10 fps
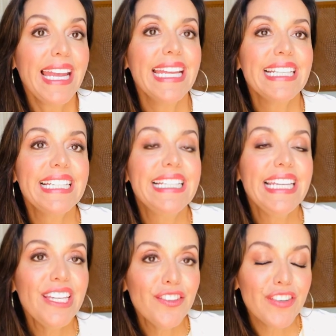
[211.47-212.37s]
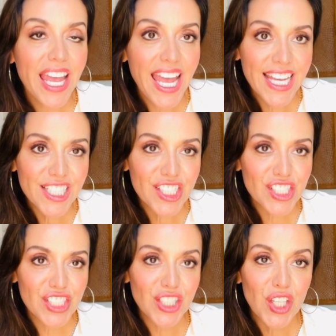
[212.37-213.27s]
and give
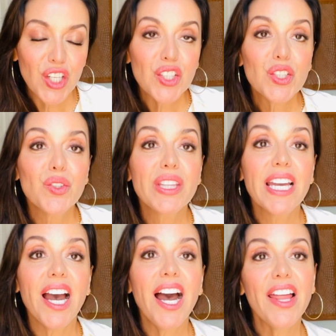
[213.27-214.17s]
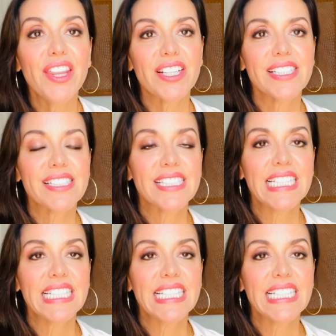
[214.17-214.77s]
energy to the others.